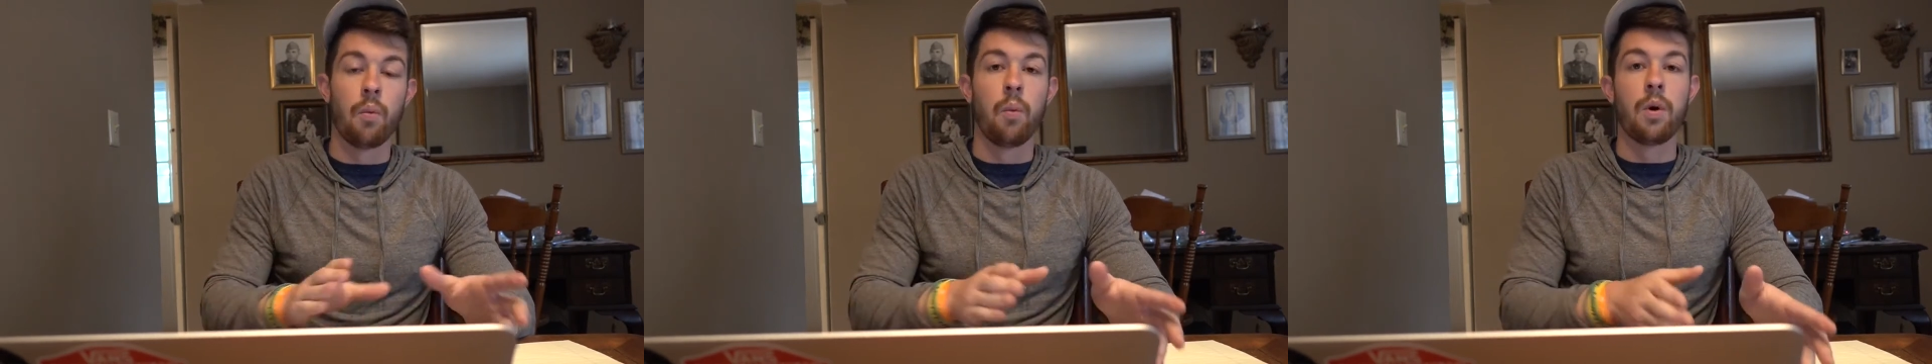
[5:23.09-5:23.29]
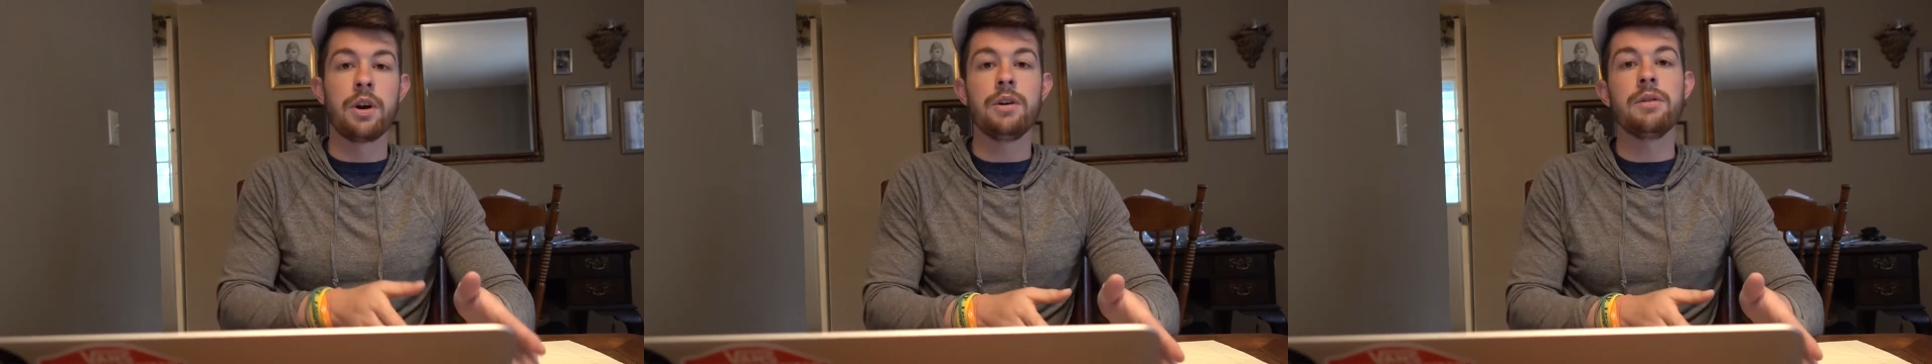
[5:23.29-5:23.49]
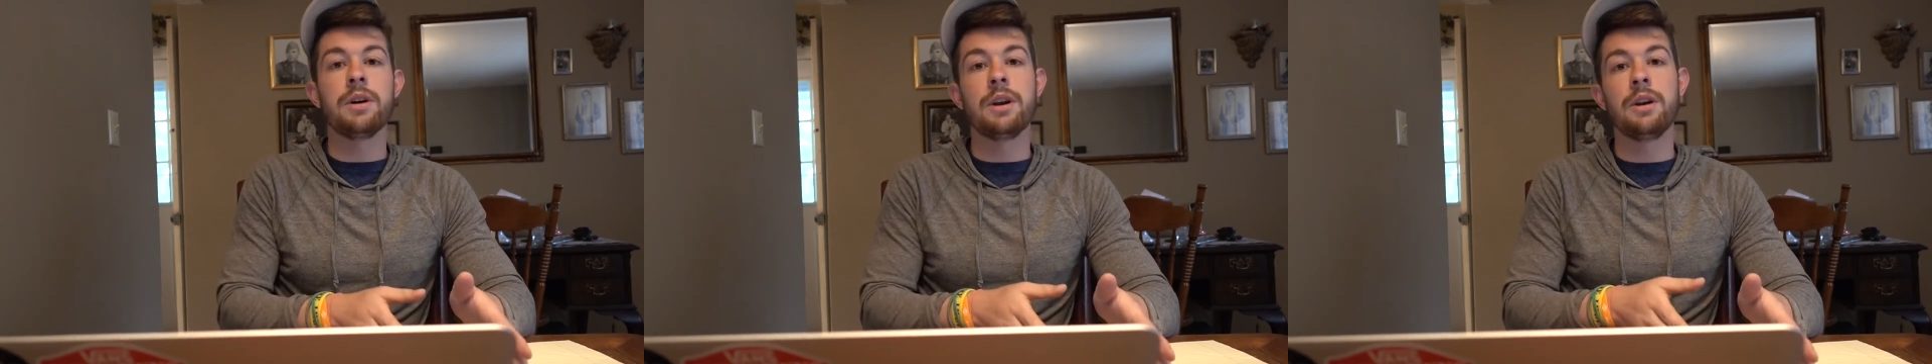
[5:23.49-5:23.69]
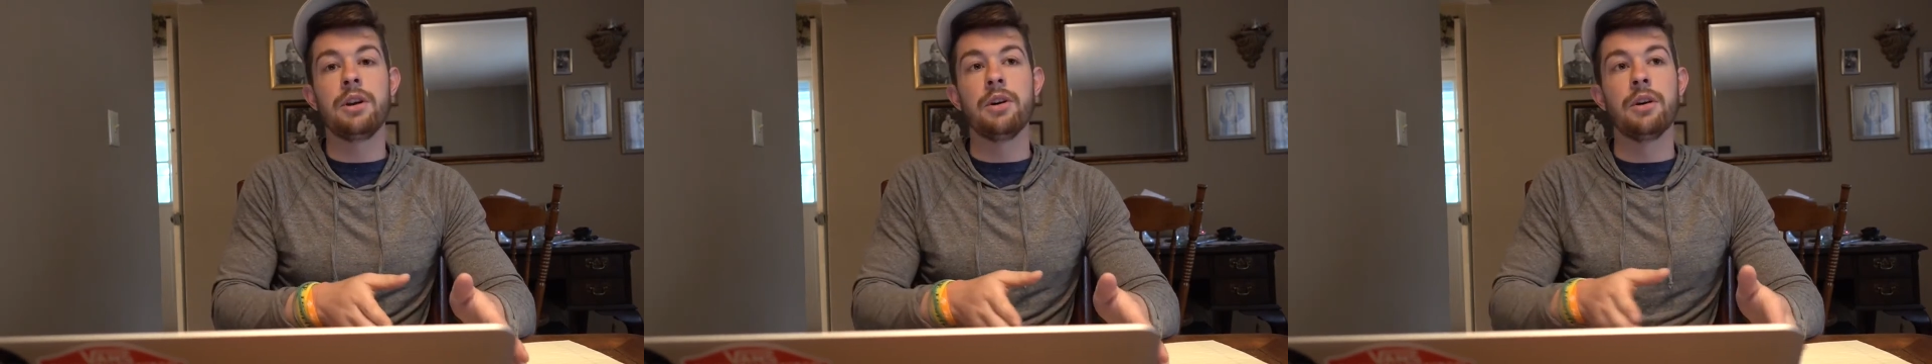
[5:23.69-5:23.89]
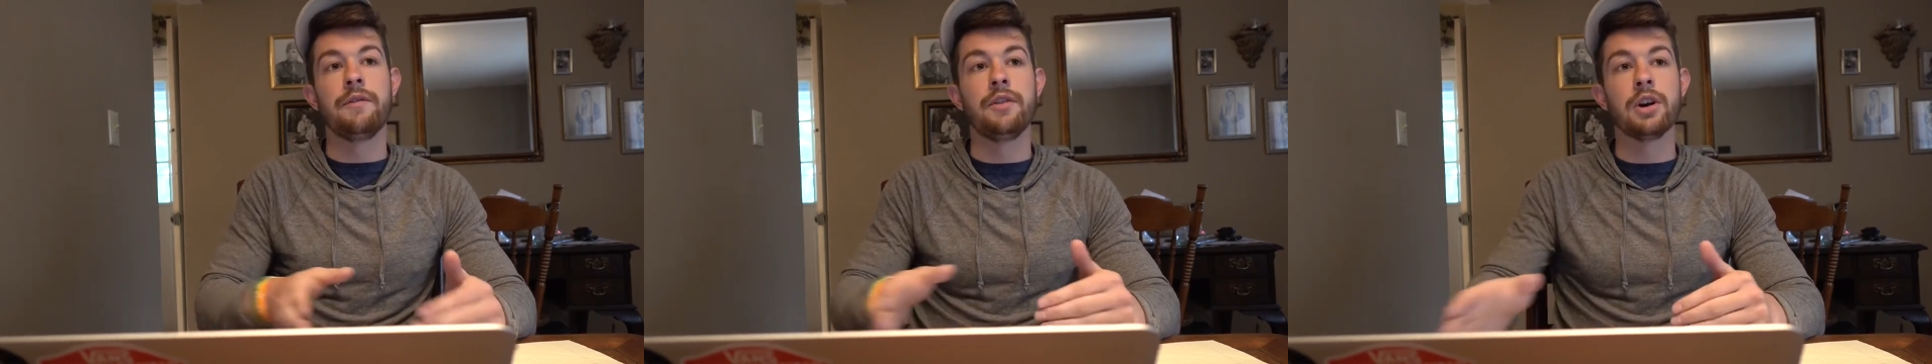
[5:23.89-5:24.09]
What are you going to
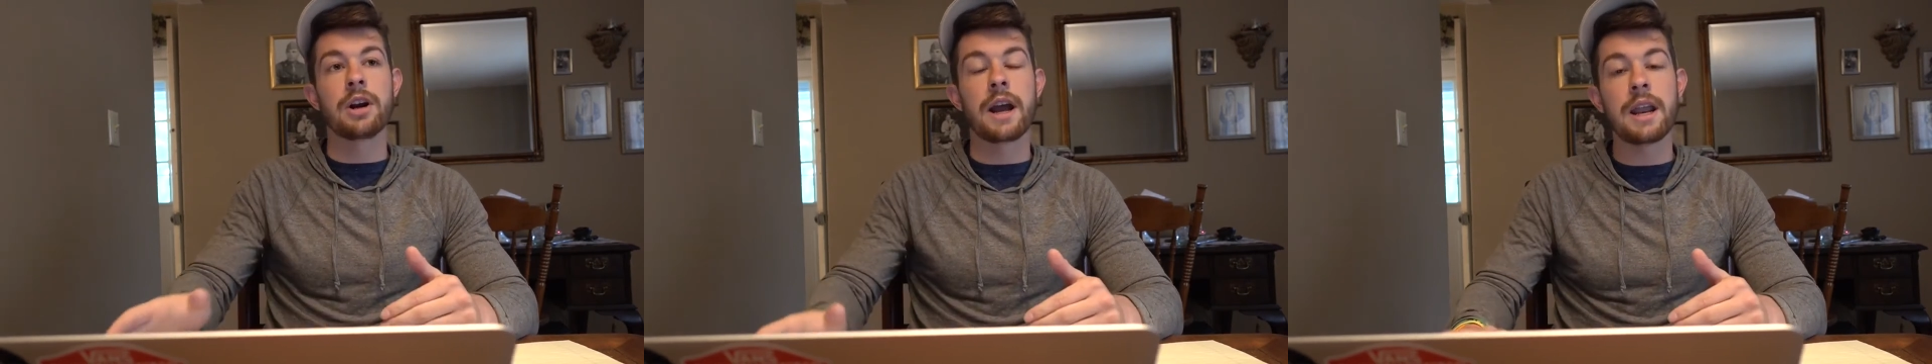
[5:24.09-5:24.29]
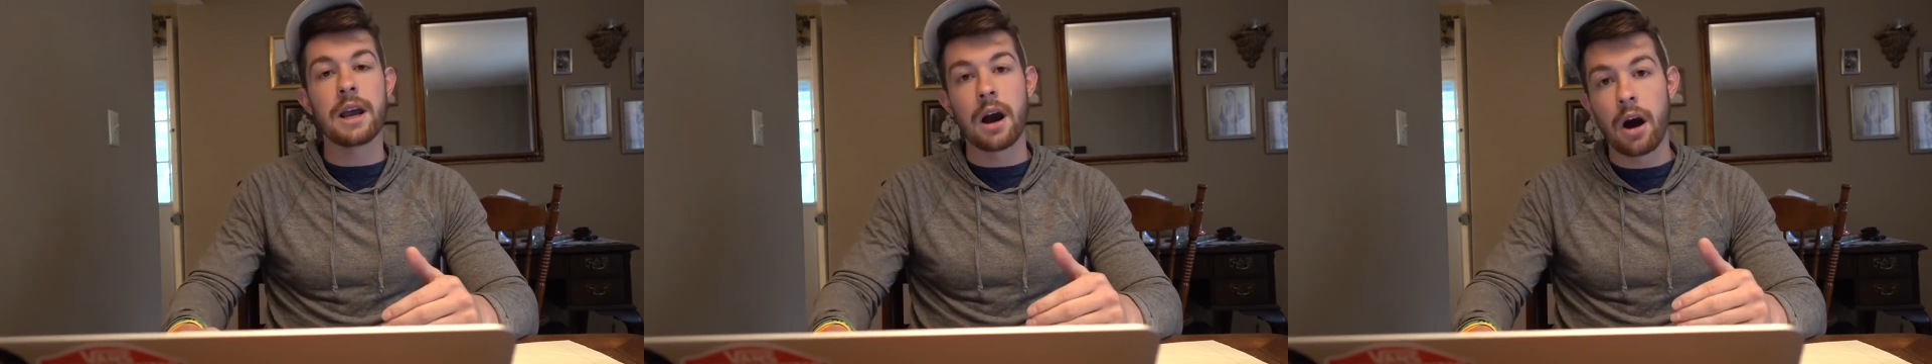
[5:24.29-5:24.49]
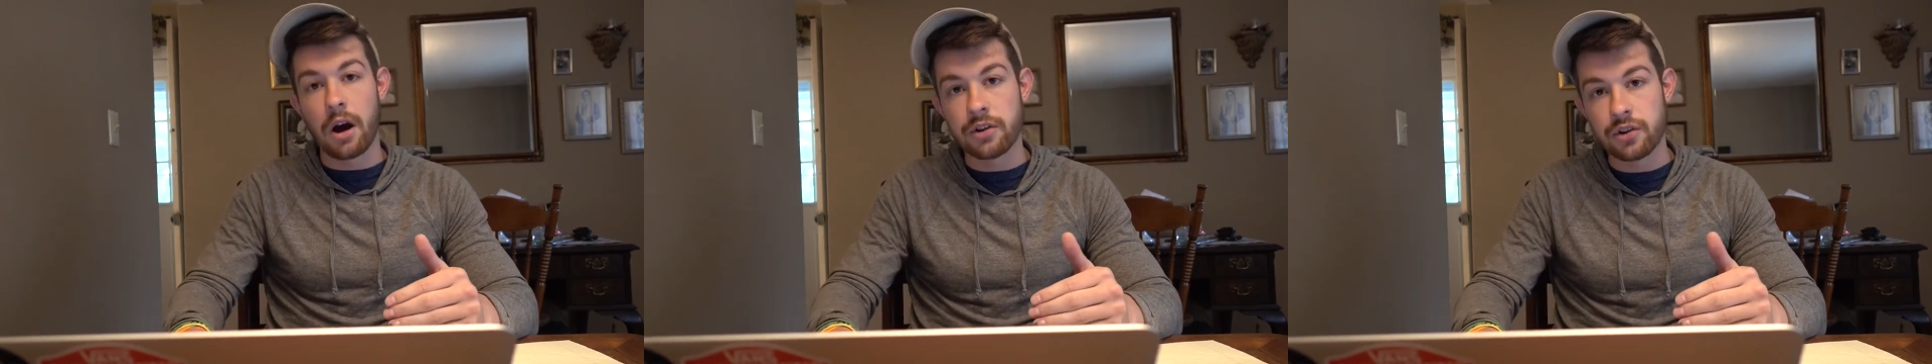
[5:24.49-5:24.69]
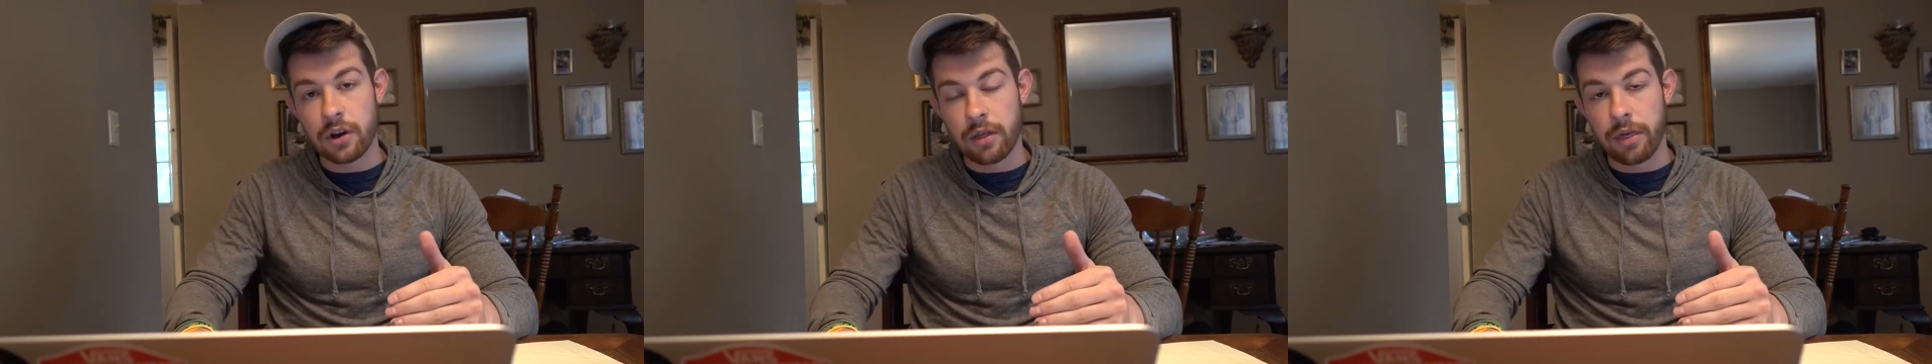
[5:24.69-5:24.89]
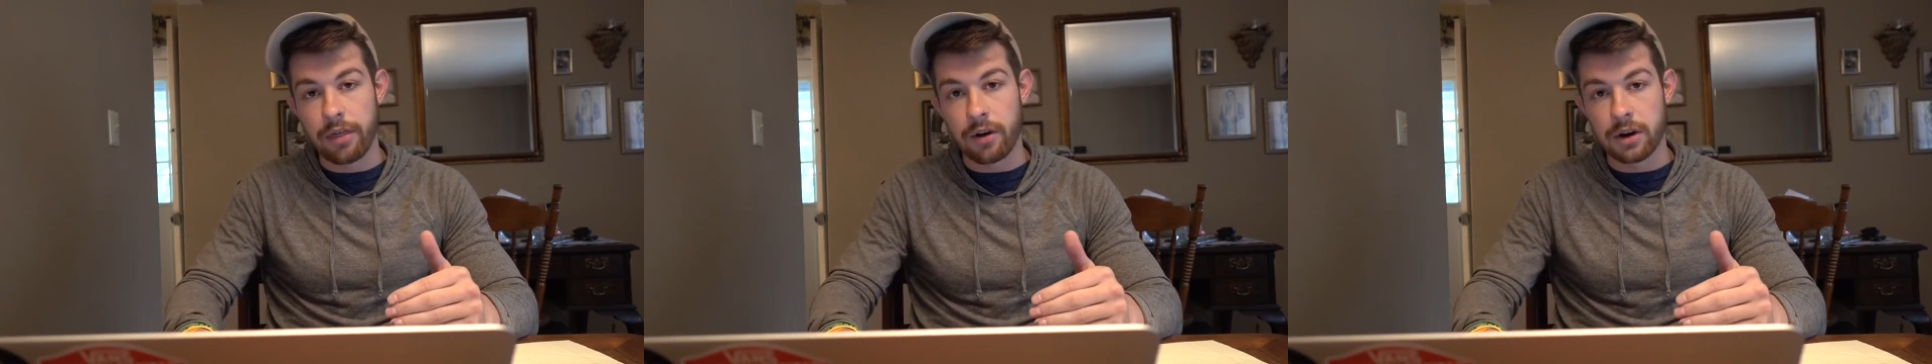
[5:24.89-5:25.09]
do if you're getting
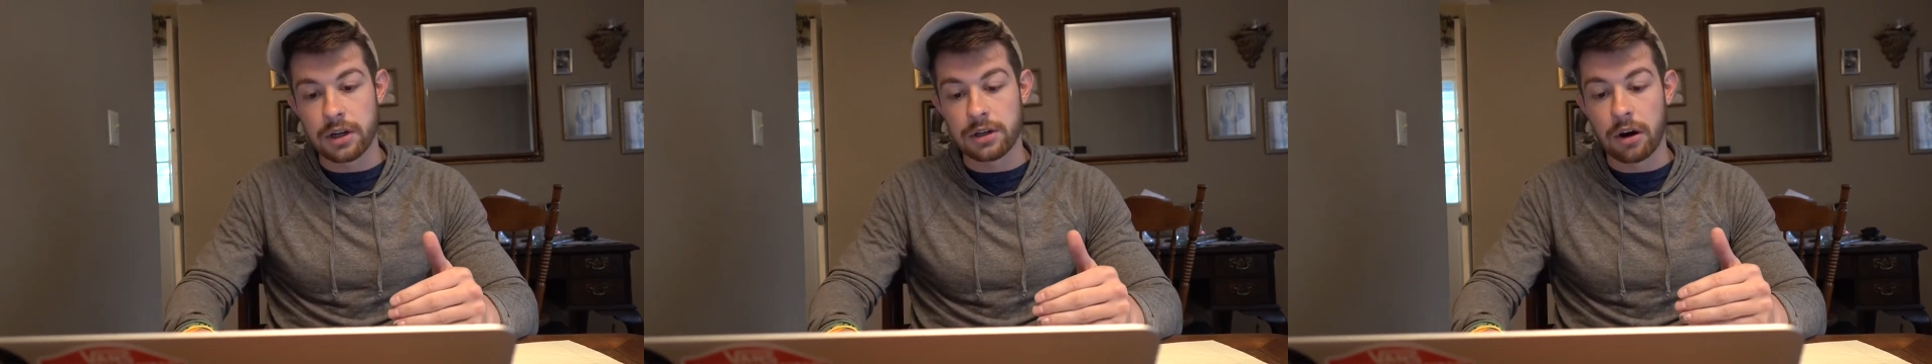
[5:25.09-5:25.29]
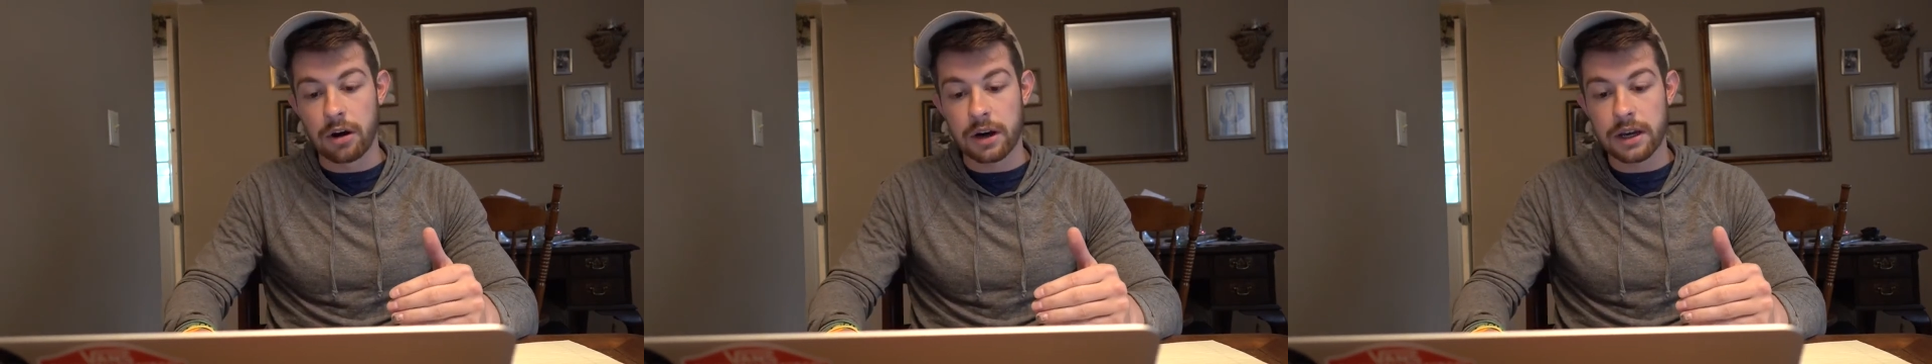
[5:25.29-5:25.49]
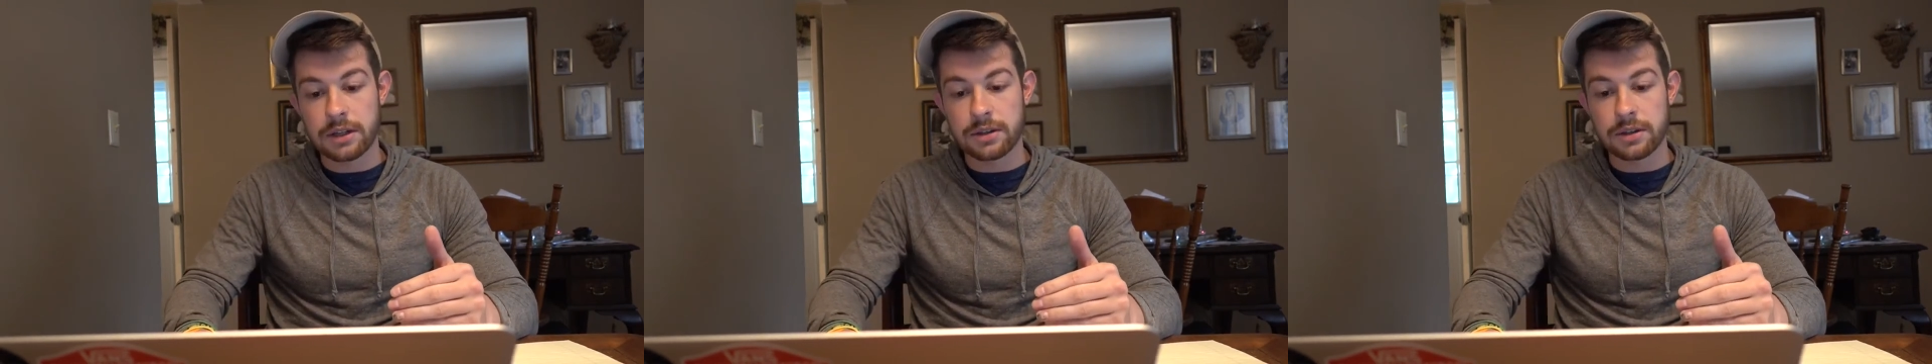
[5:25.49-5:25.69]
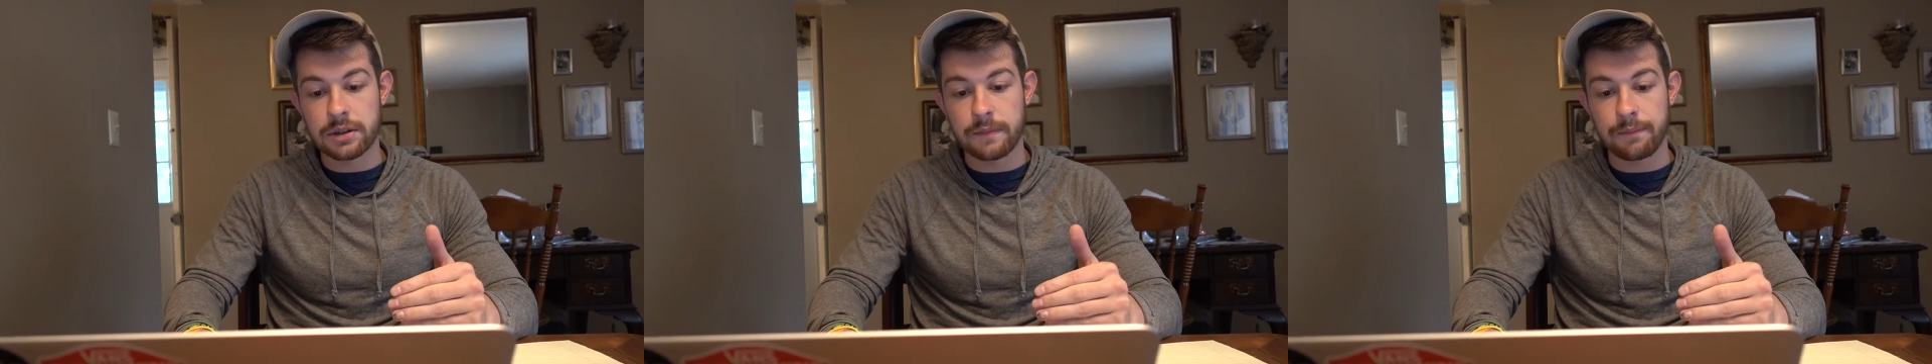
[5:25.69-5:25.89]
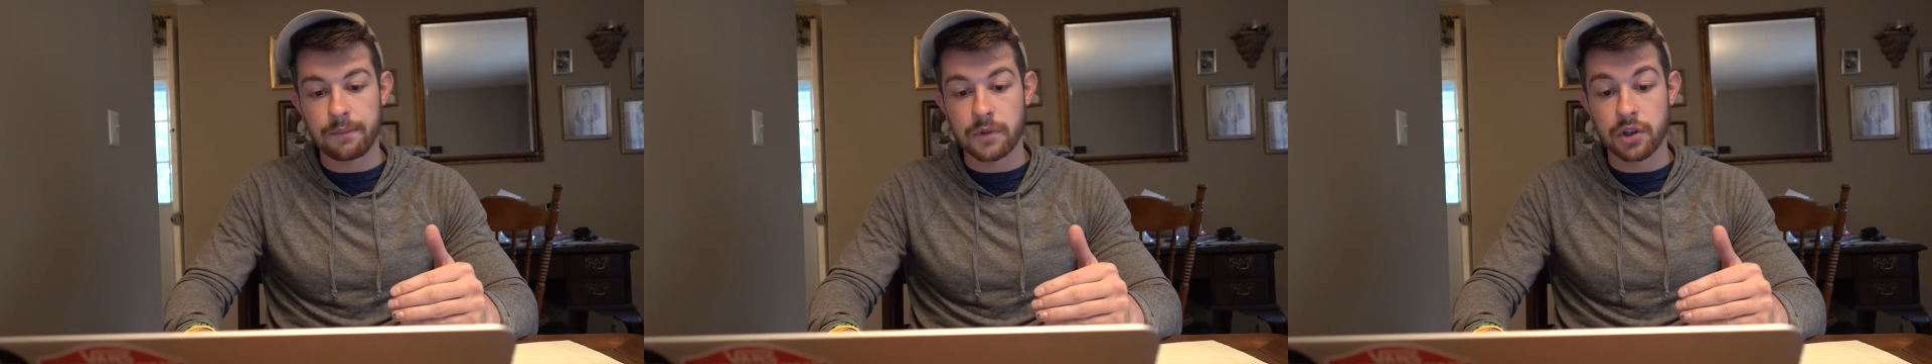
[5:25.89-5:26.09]
130 targets?